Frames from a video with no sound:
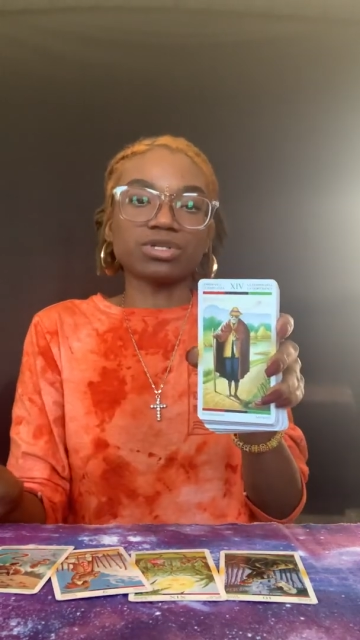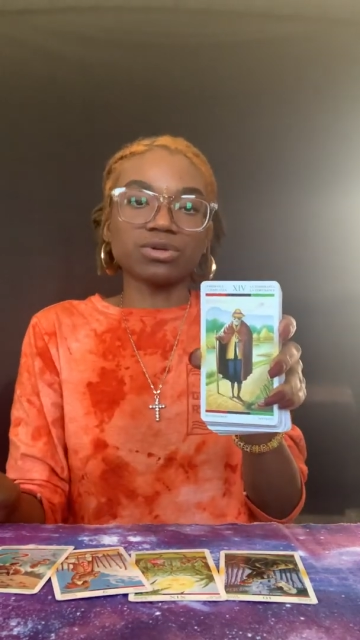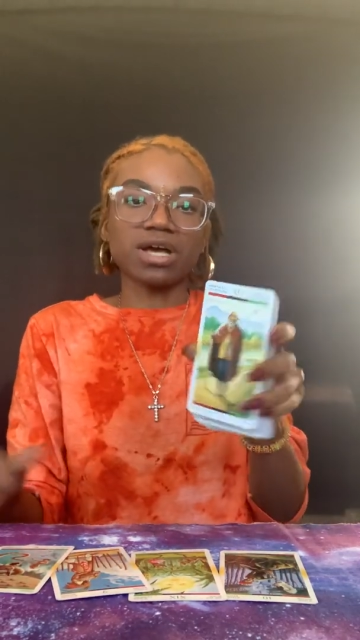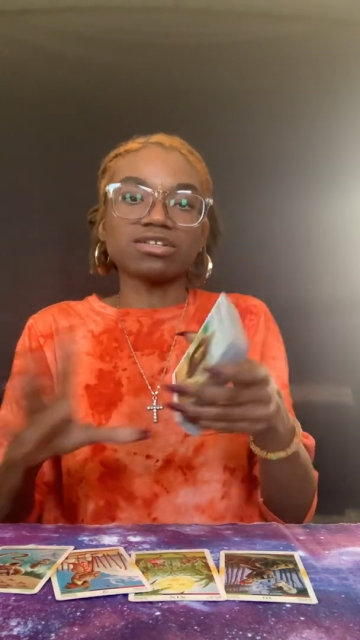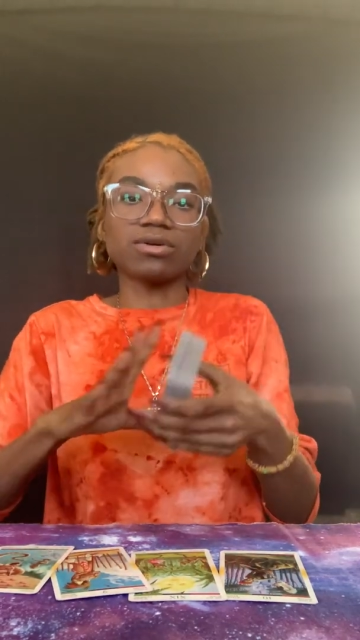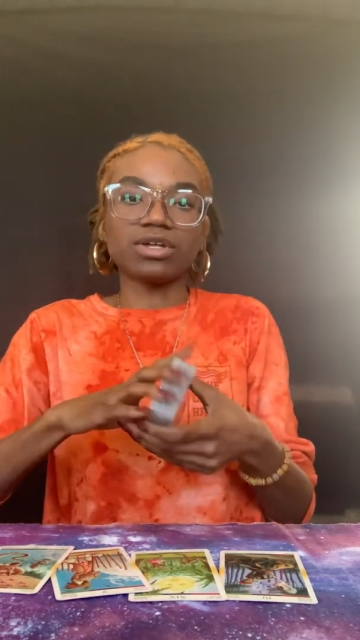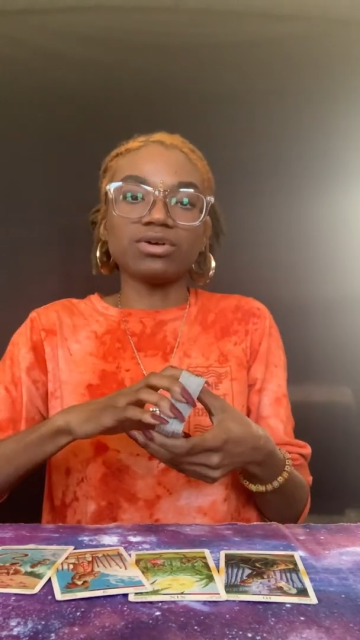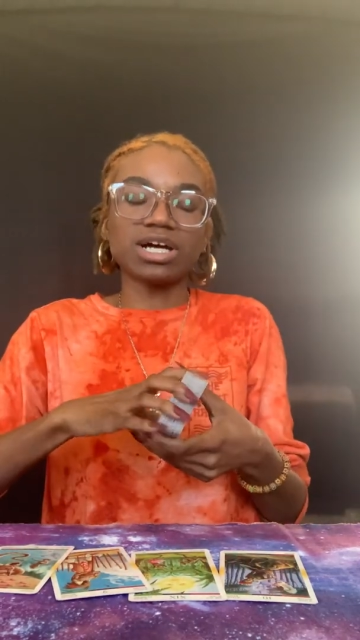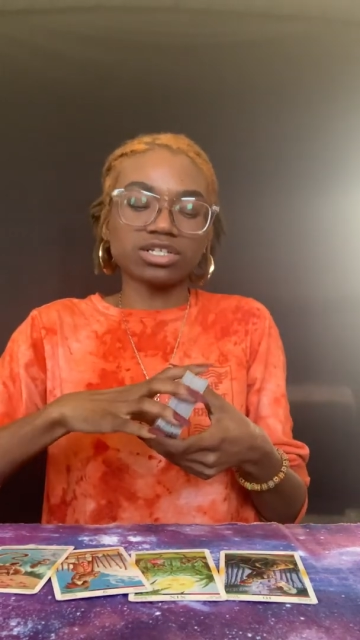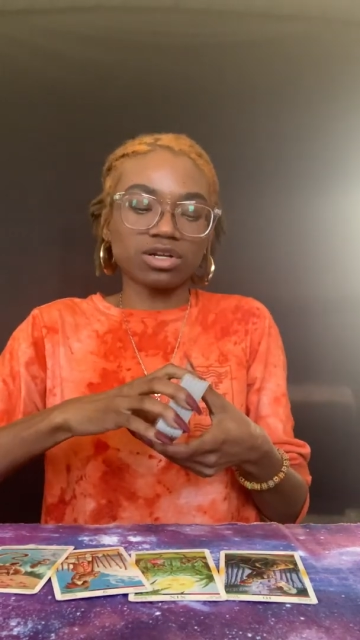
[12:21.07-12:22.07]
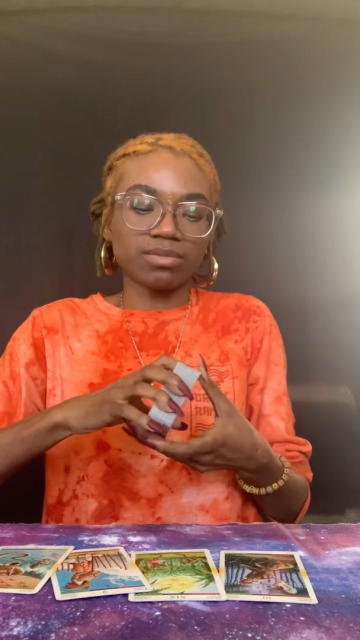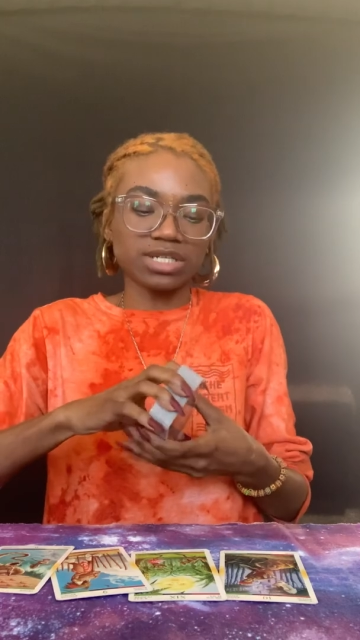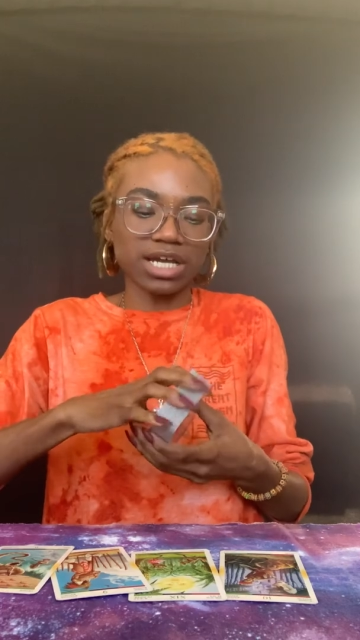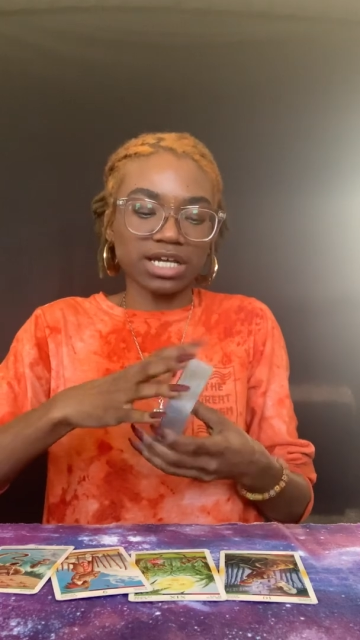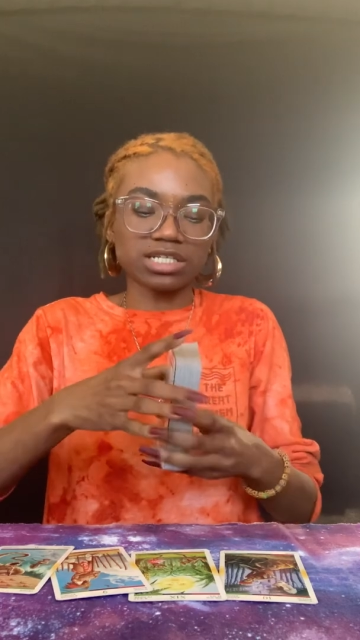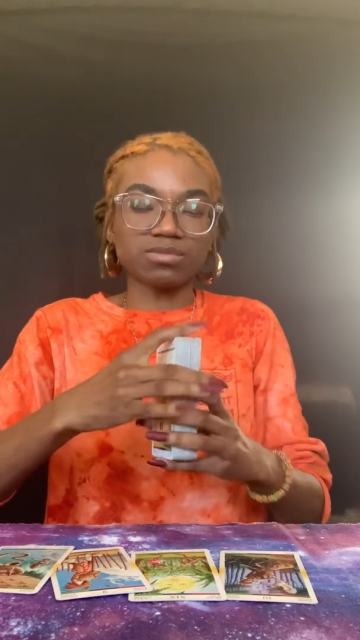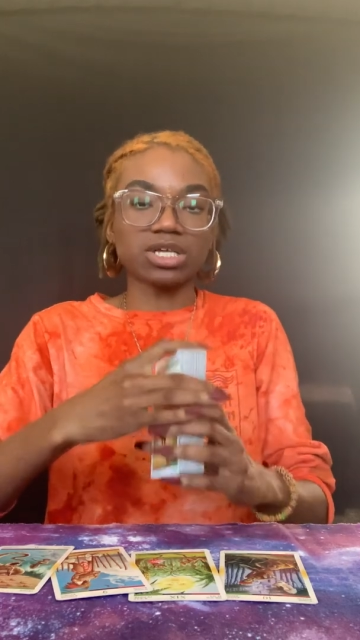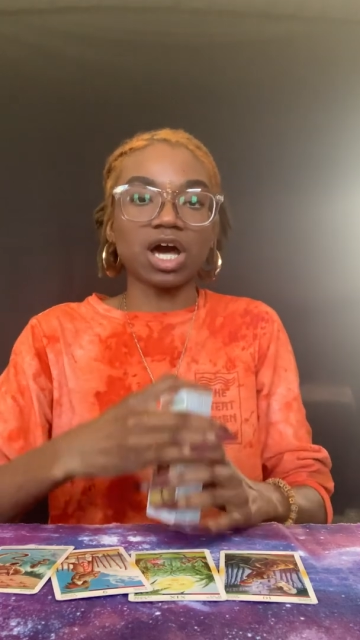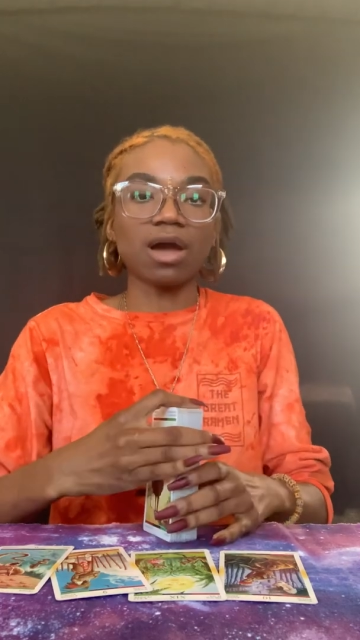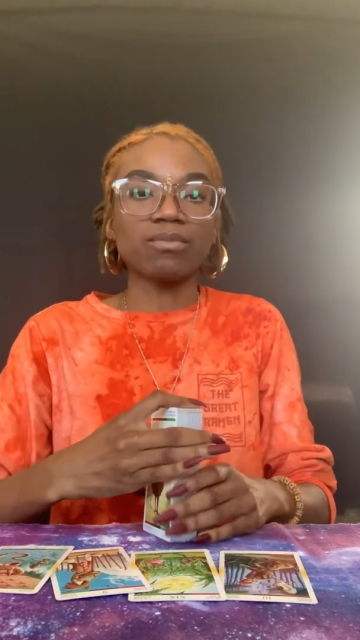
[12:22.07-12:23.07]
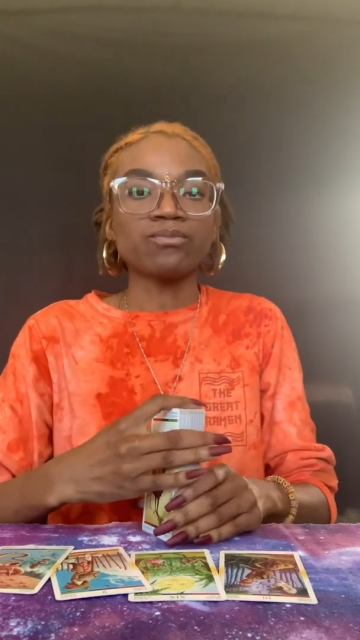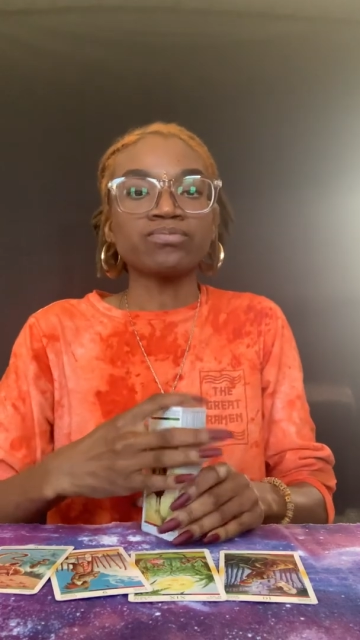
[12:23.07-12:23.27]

Okay, so you guys are going to be taking some time